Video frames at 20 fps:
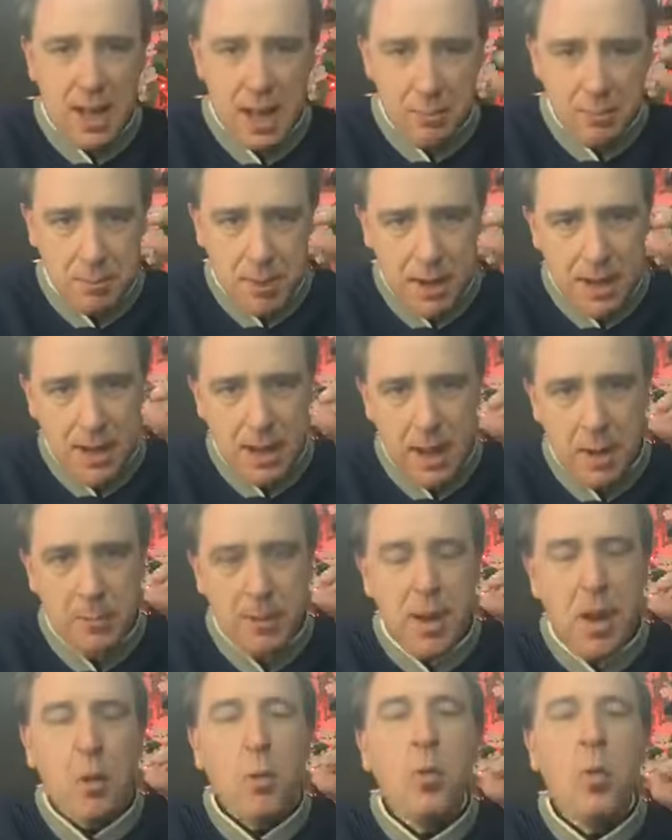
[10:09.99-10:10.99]
it'd be it'd
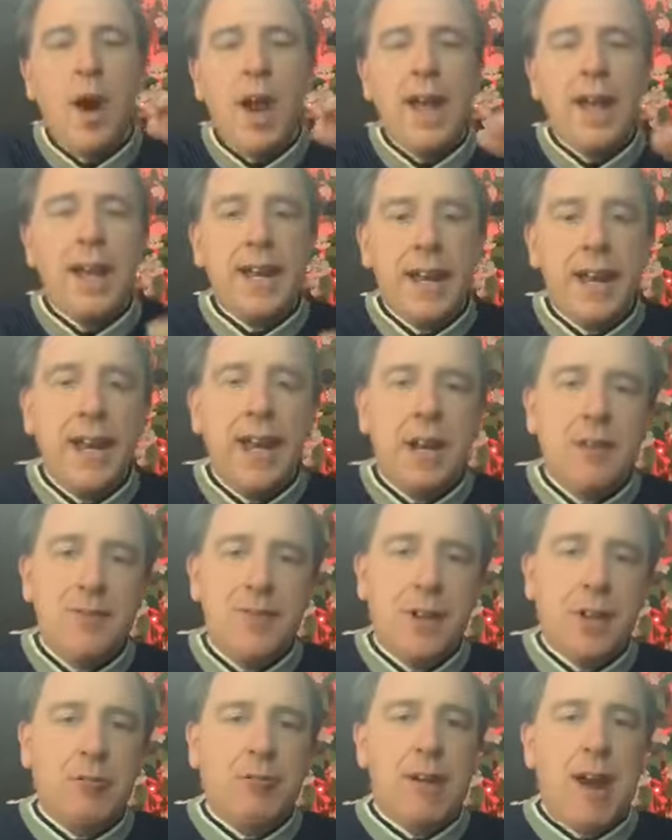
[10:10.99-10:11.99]
be a whitening of
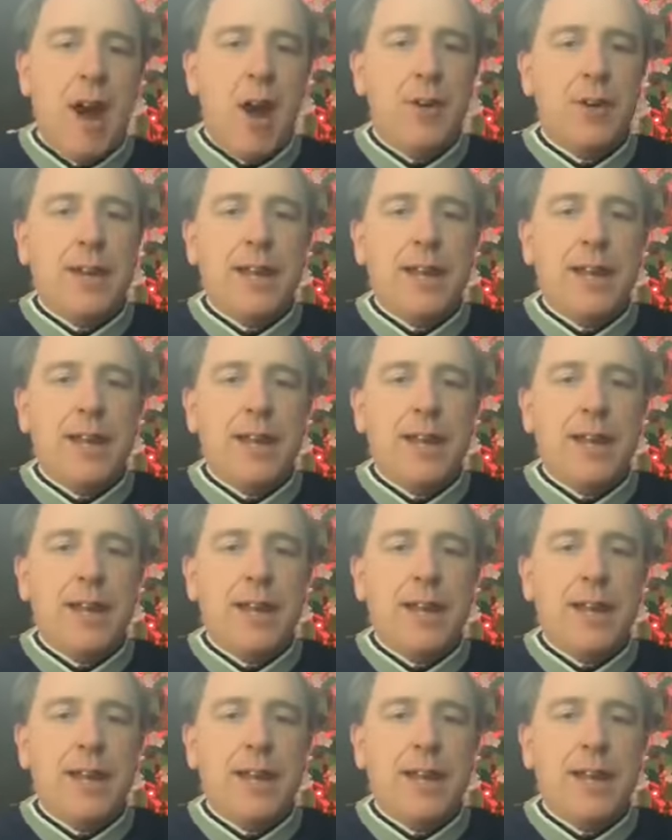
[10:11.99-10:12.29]
the ground.